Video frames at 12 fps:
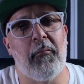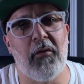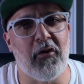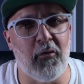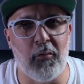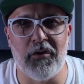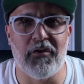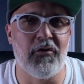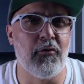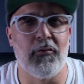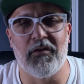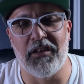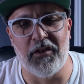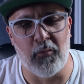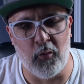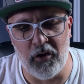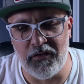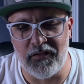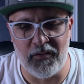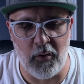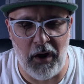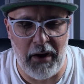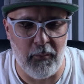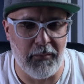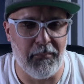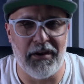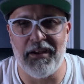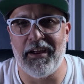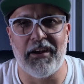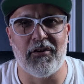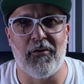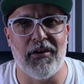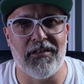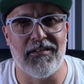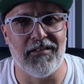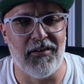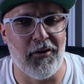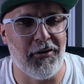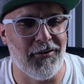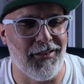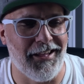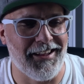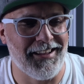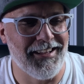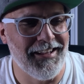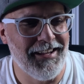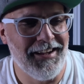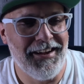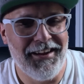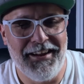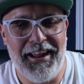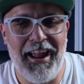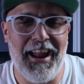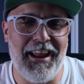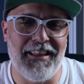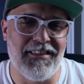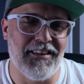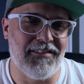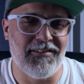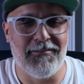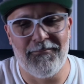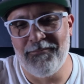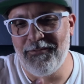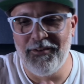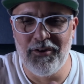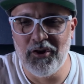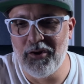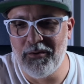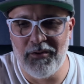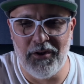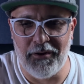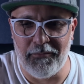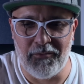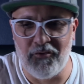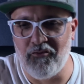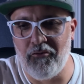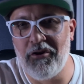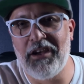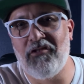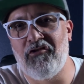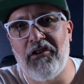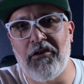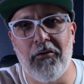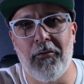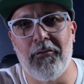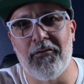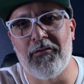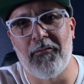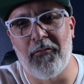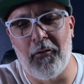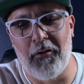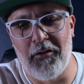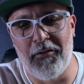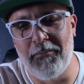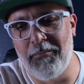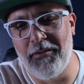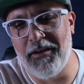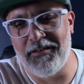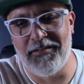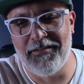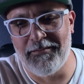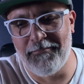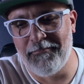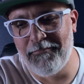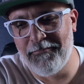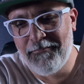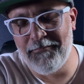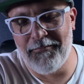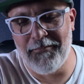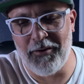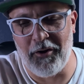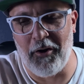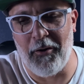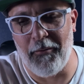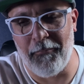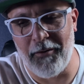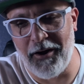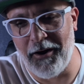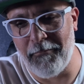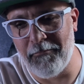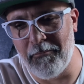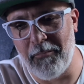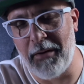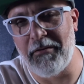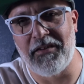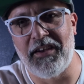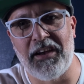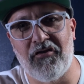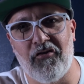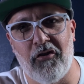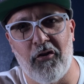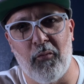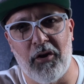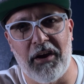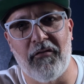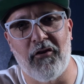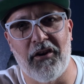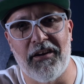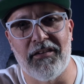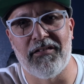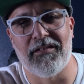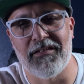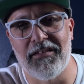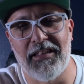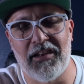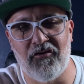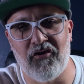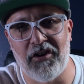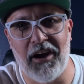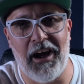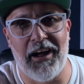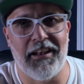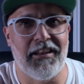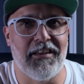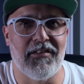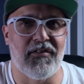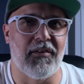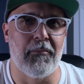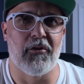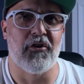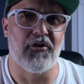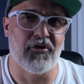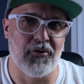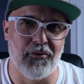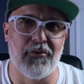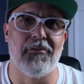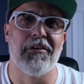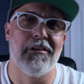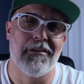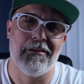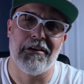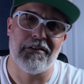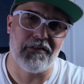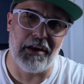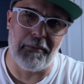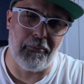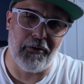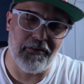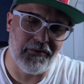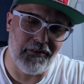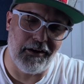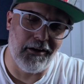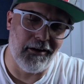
familiar with New Zealand woods, so I would be ignorant to tell you like hey, the tree she used for this, maybe tincture or whatever it is that she got is similar to cypress.